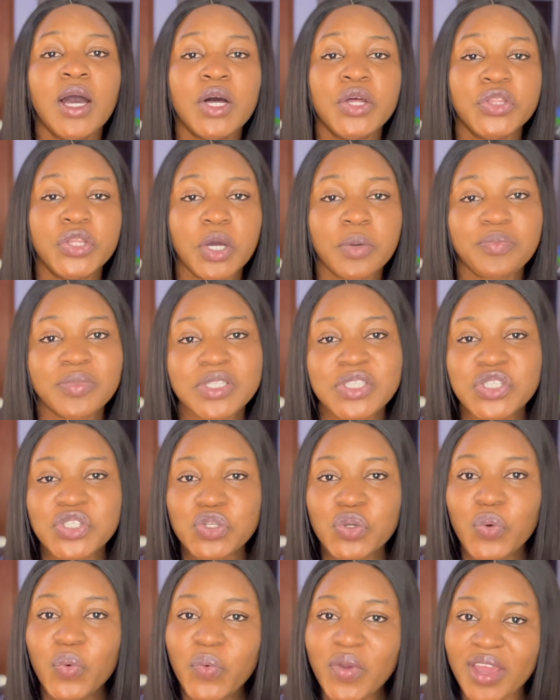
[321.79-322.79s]
Number
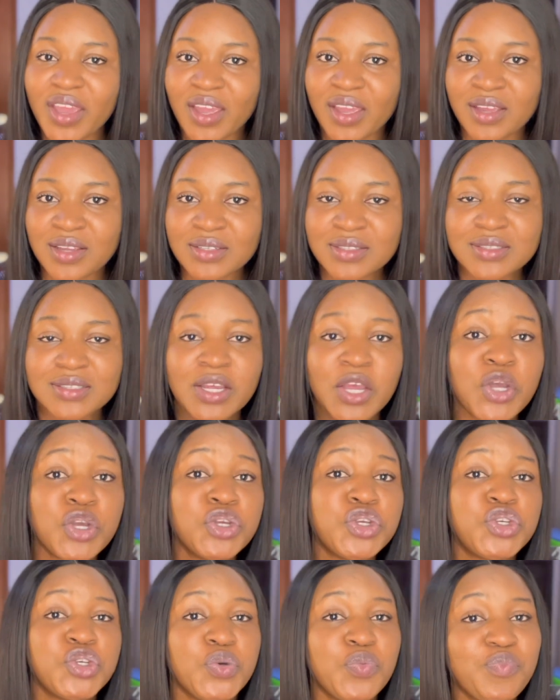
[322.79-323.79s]
2 is
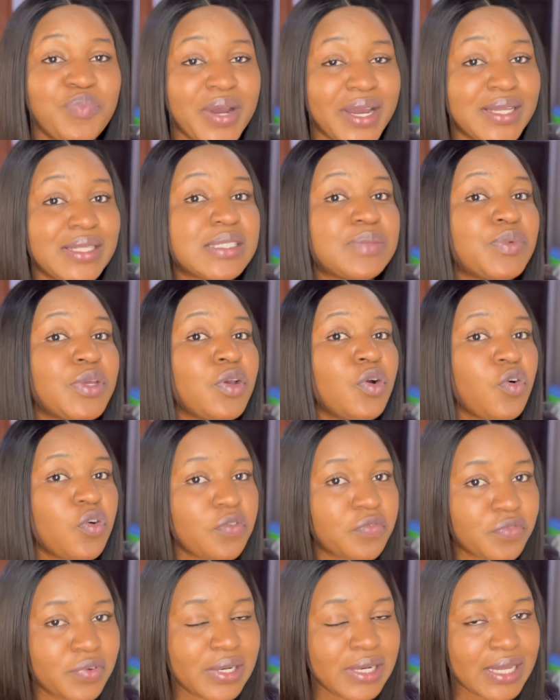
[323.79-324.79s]
you might be
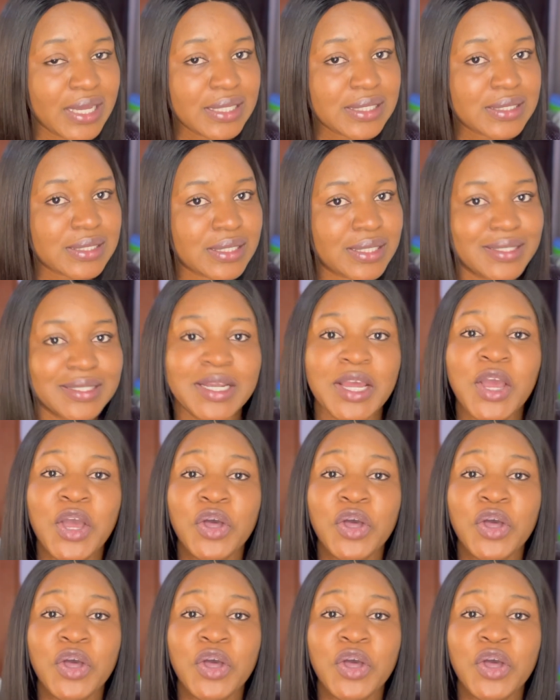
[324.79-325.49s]
ovulating.